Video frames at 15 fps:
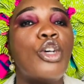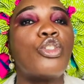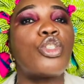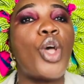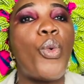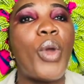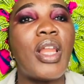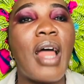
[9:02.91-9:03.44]

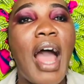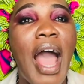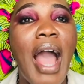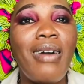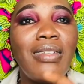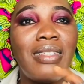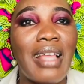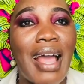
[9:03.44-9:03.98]
So
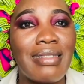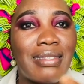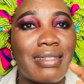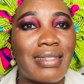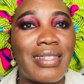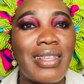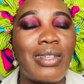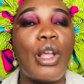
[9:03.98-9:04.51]
without that
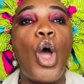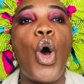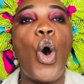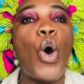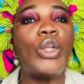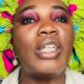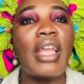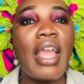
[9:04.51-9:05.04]
seal
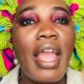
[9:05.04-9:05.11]
on